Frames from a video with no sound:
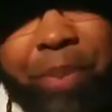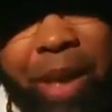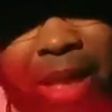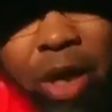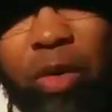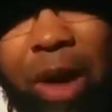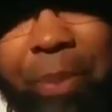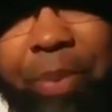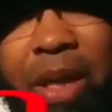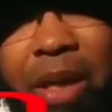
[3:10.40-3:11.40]
Big
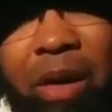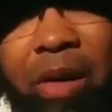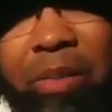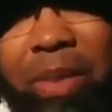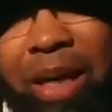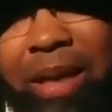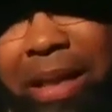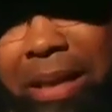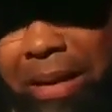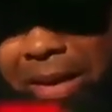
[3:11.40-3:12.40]
crappie. Oh my
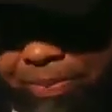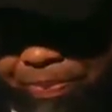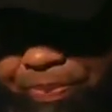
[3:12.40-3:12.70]
God.